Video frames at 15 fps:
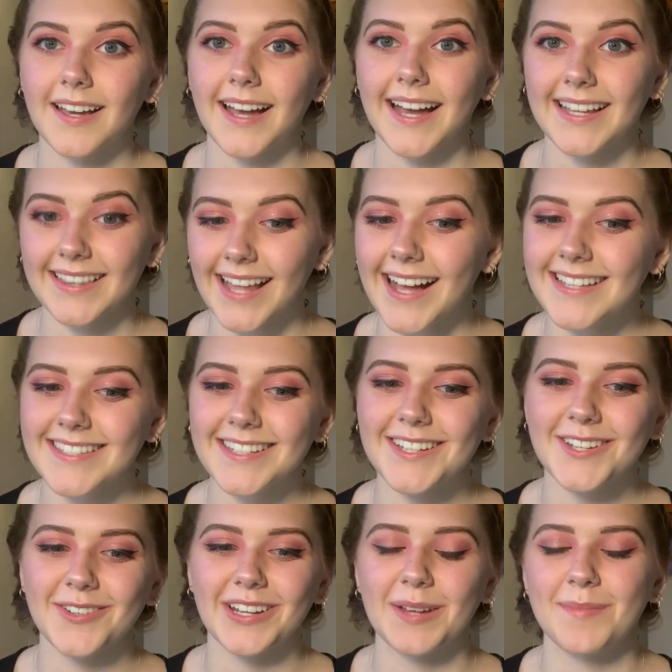And lastly,
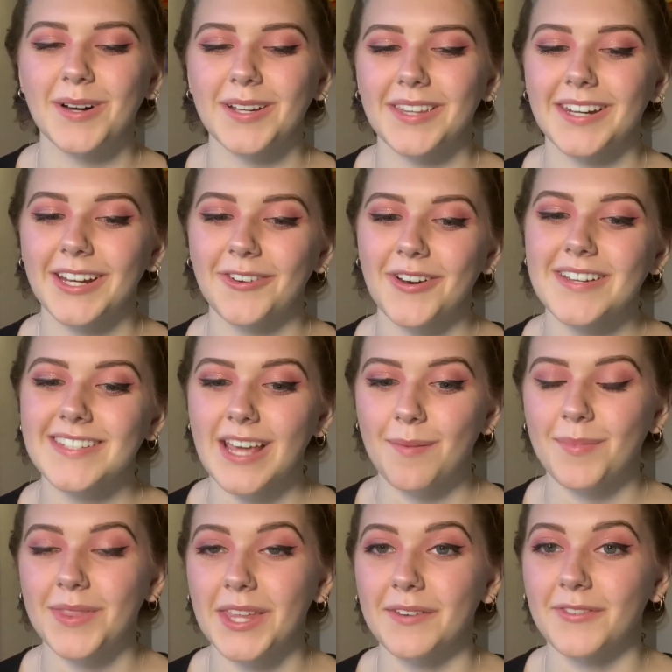you're going to build an increased
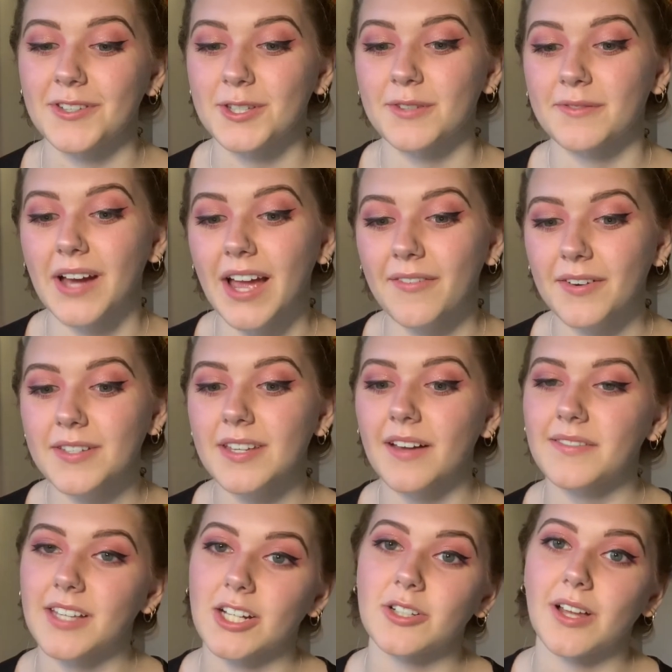empathy for survivors of
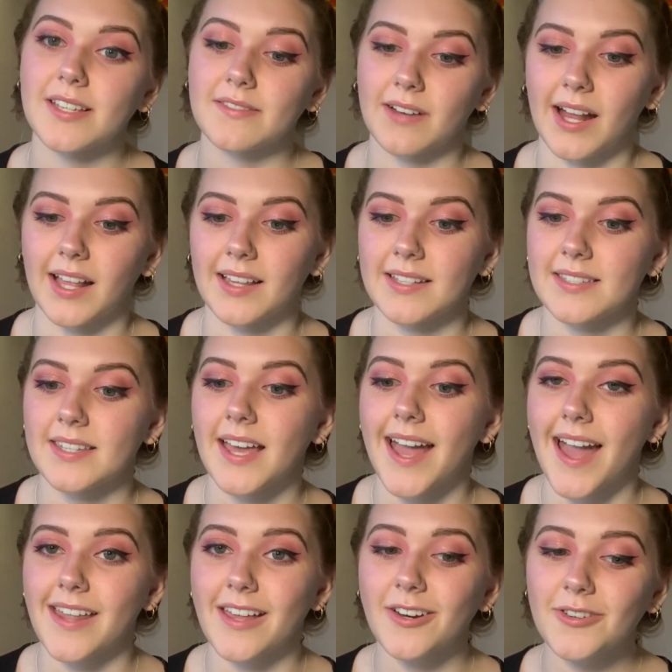sexualized violence
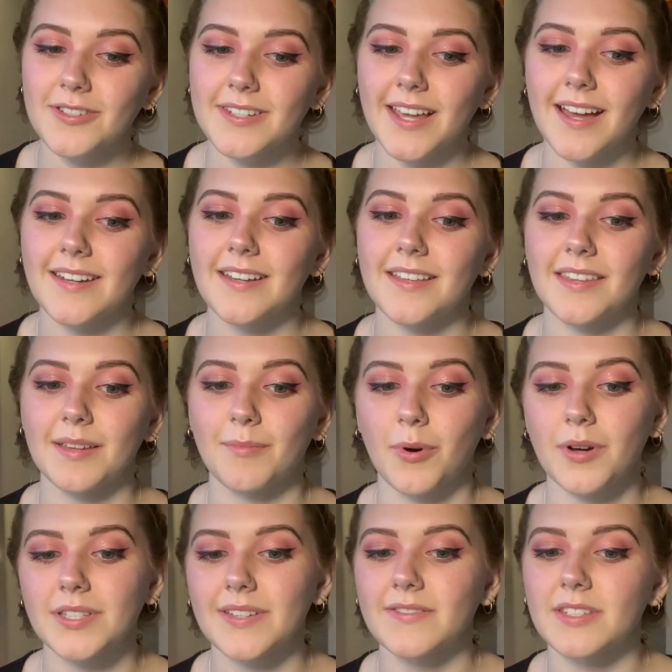and understand the
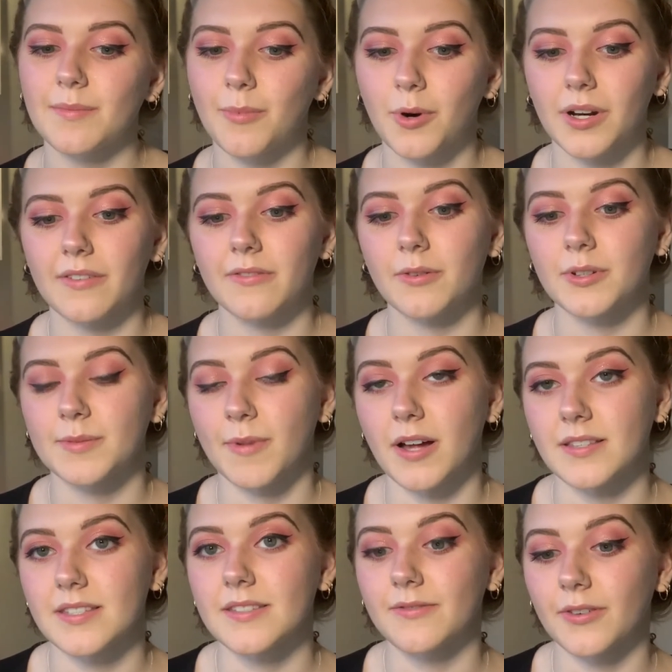importance of supportive
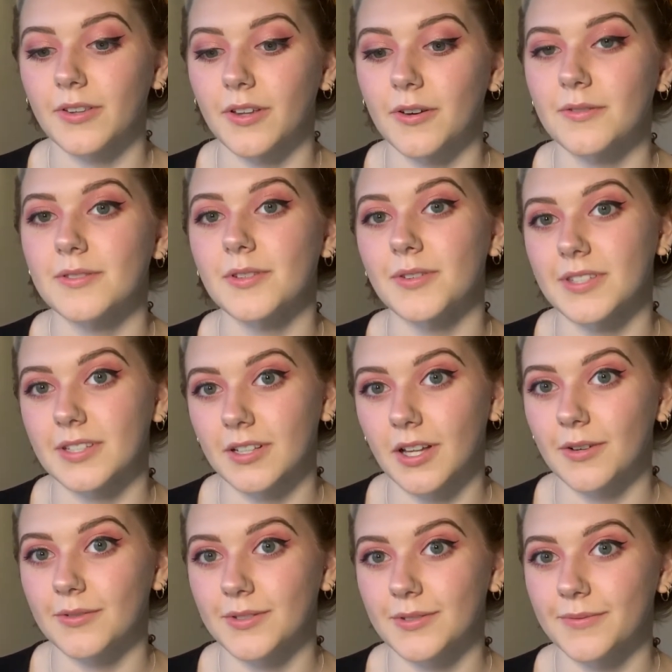responses for those who
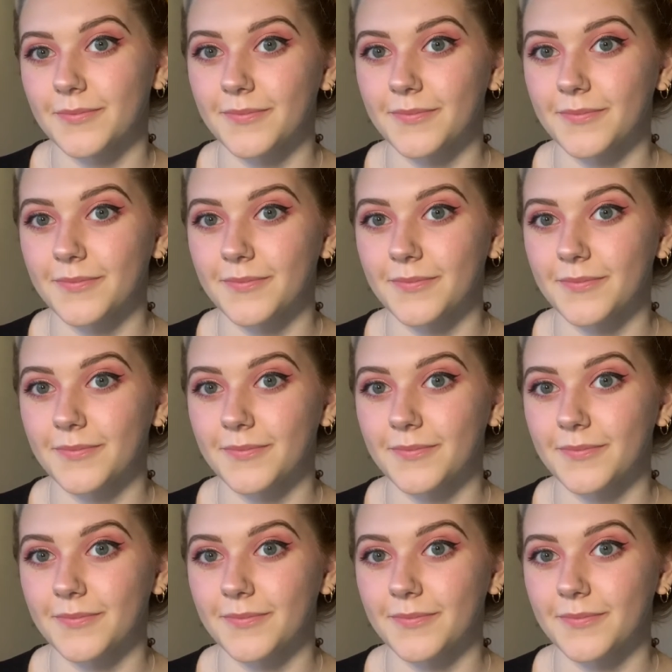disclose.